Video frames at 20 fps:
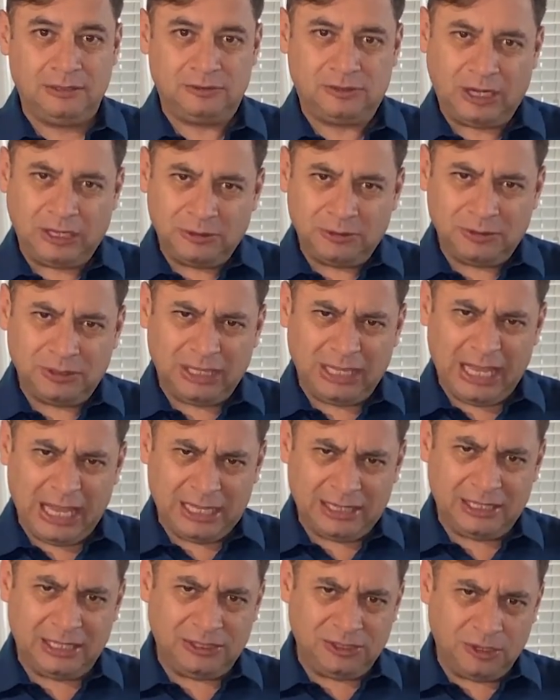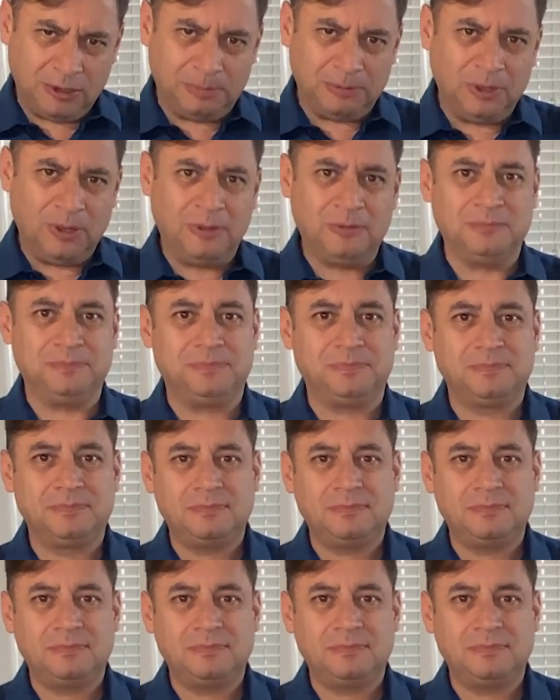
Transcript: Try to get the job done.